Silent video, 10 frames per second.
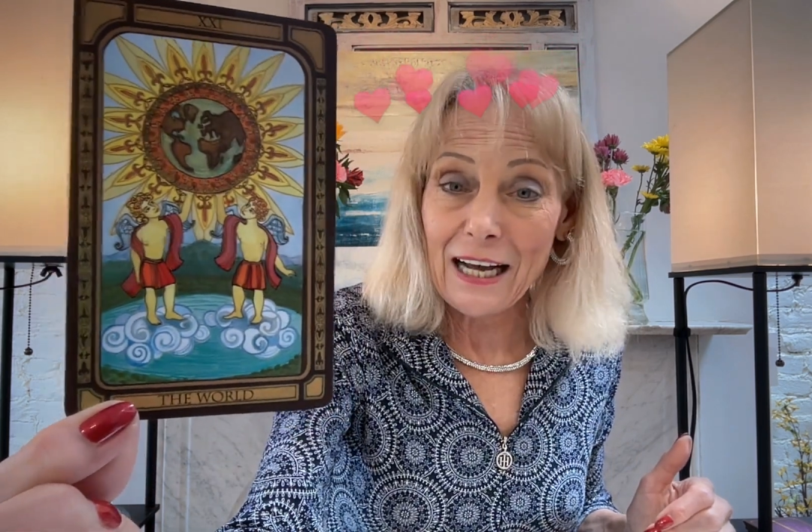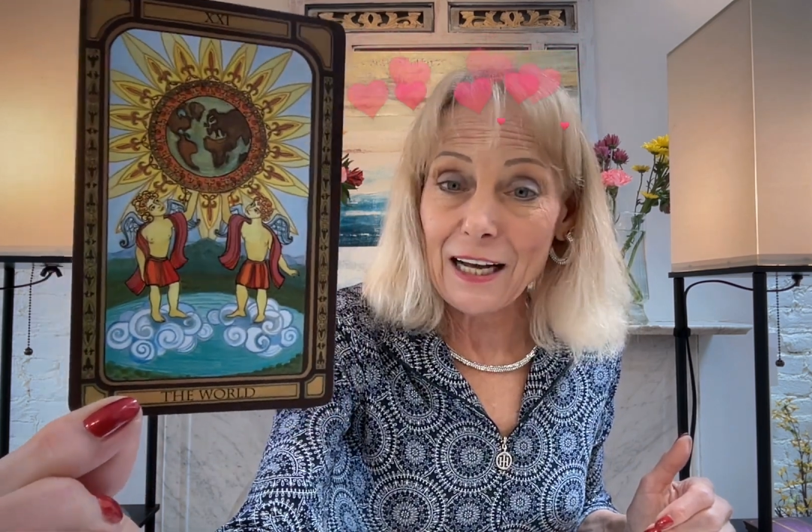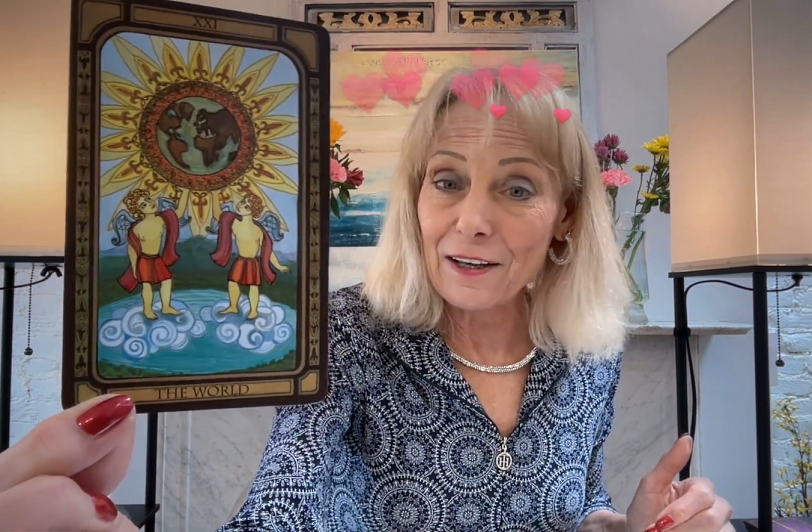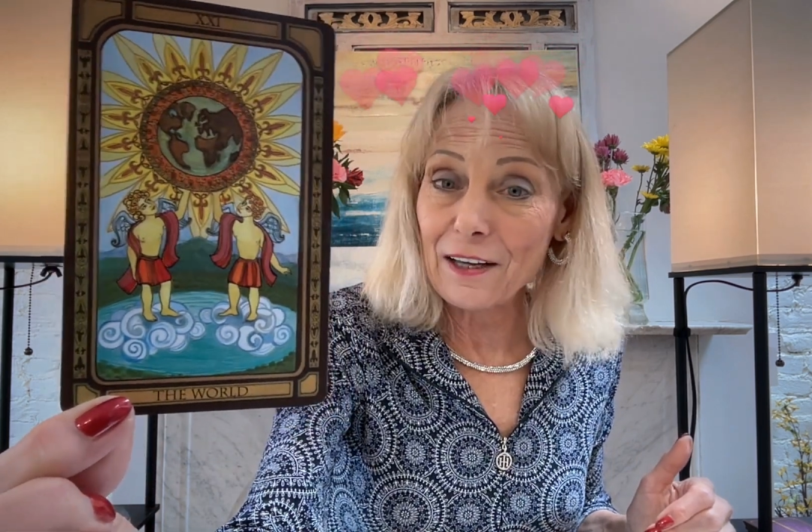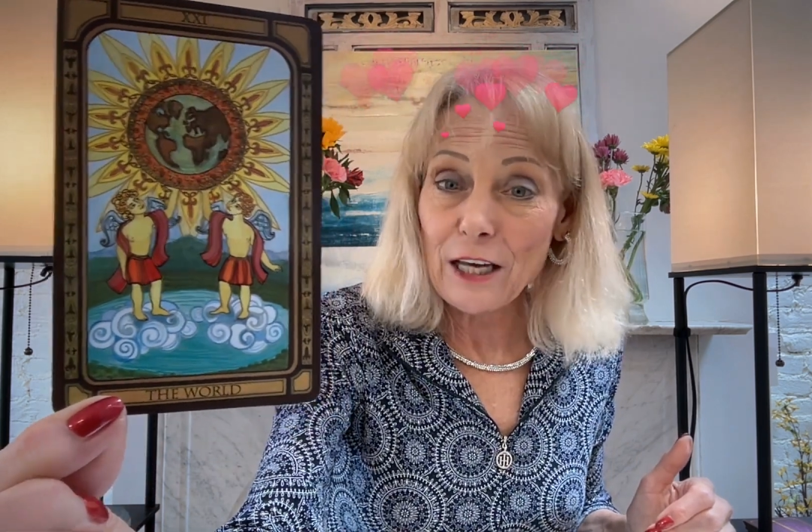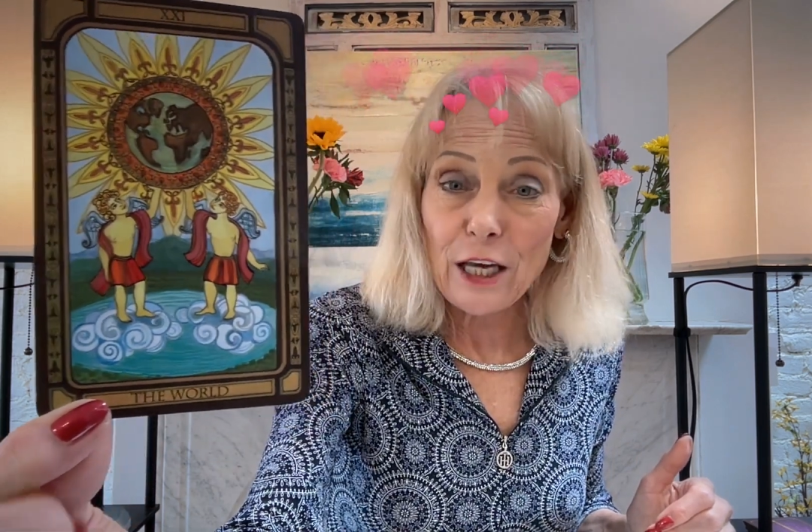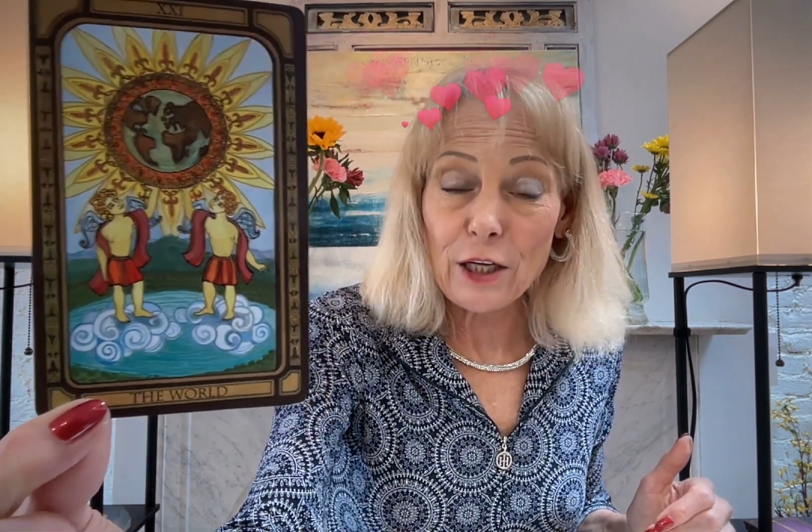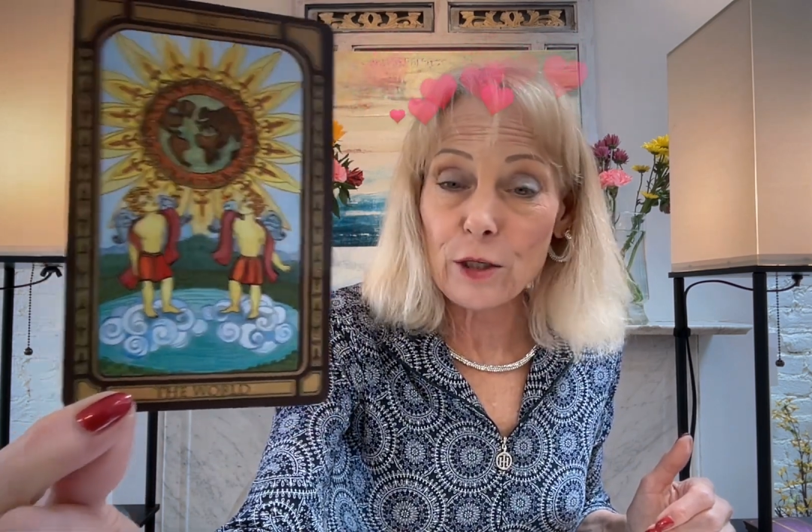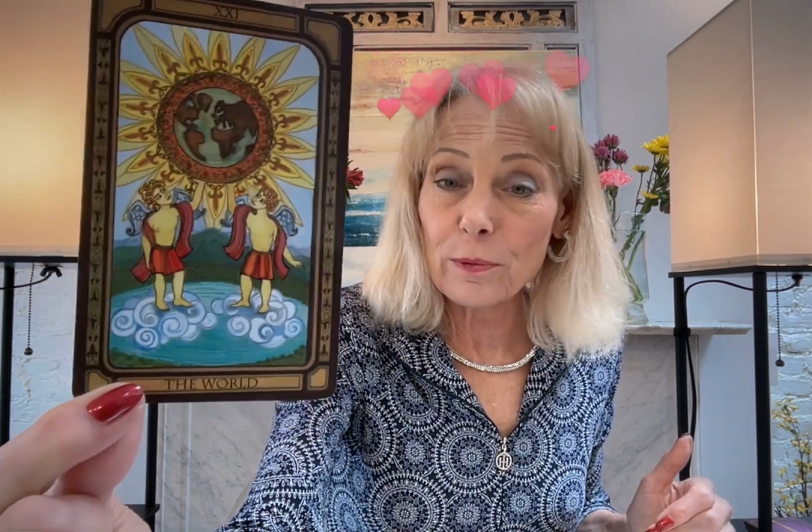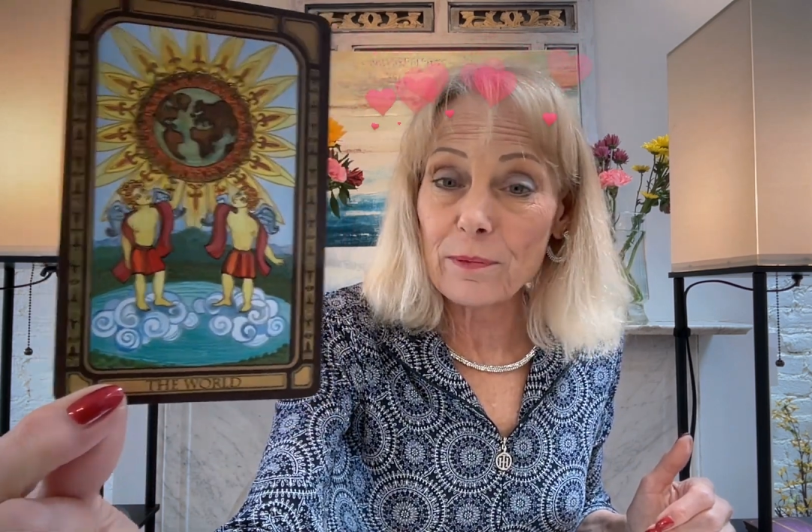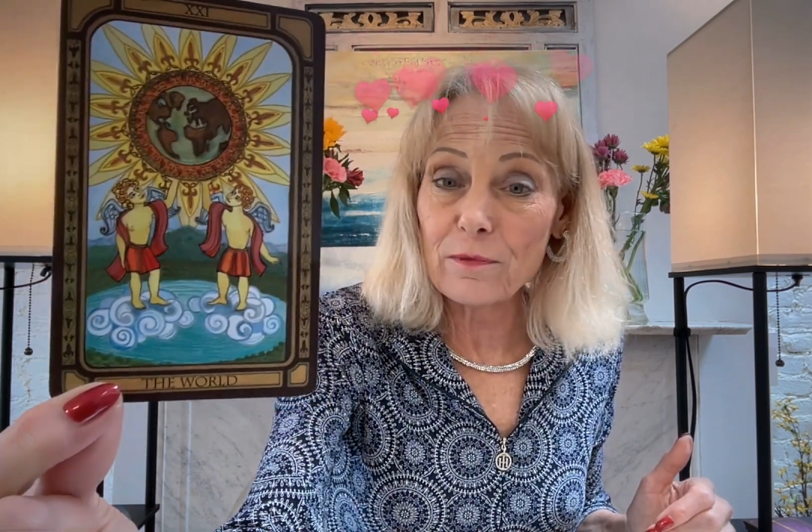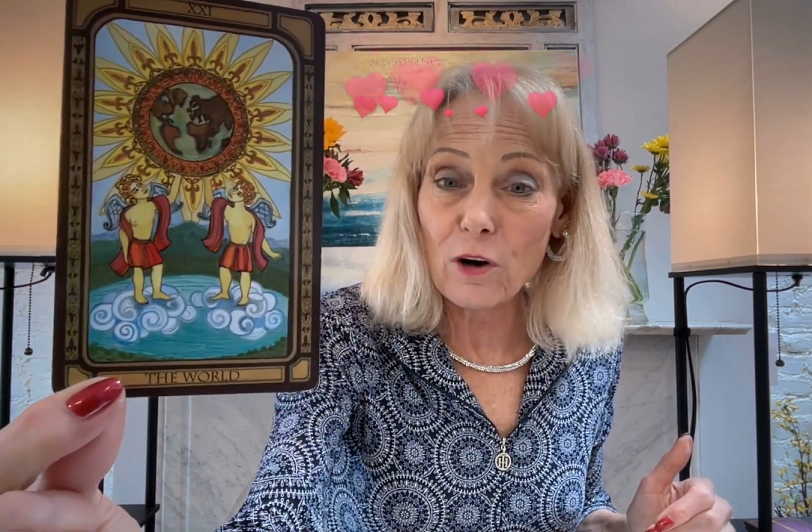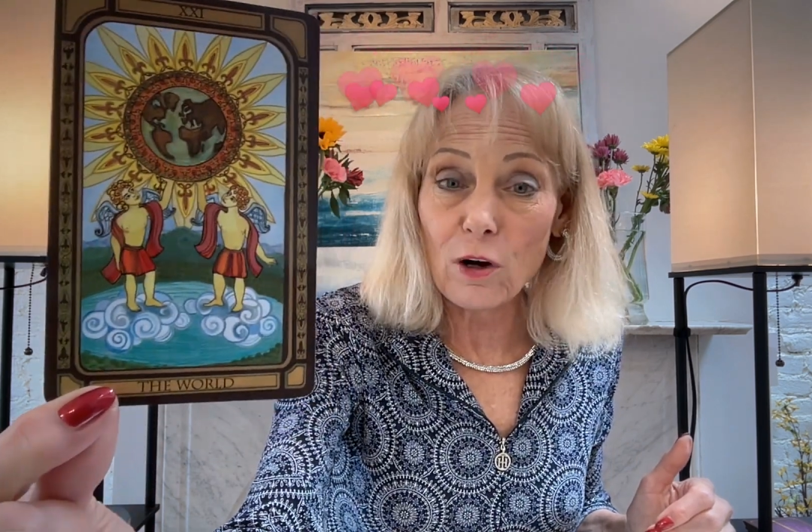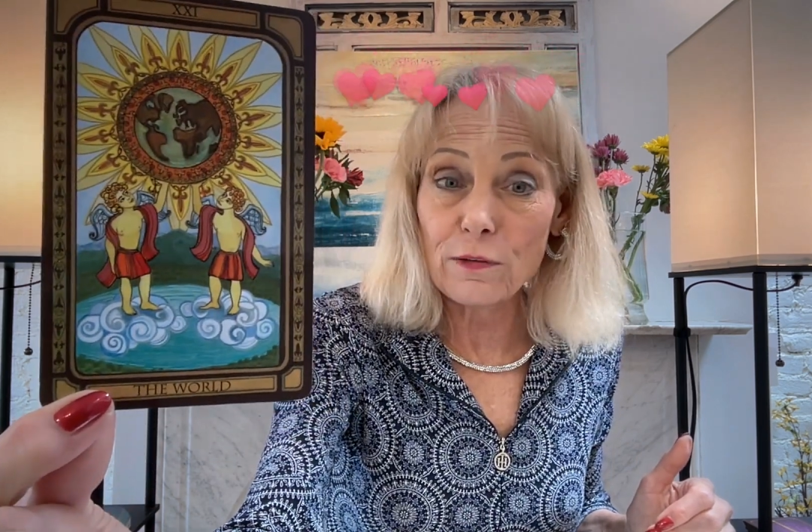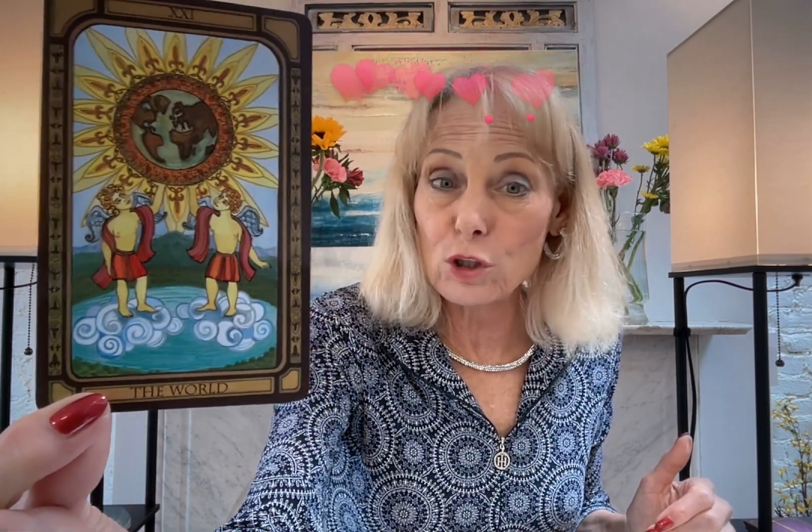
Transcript: uh, it could involve a